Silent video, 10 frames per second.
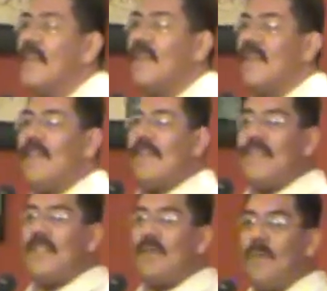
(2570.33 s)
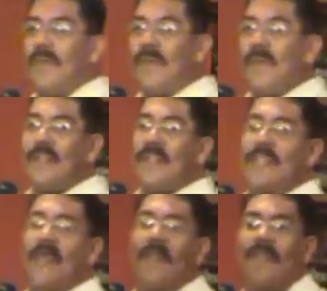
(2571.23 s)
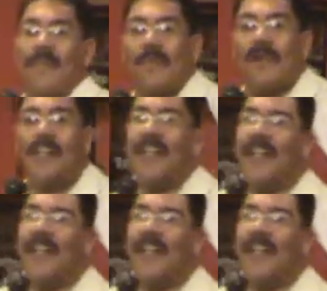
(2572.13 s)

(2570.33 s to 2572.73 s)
Do you know that these were people, and some of them were,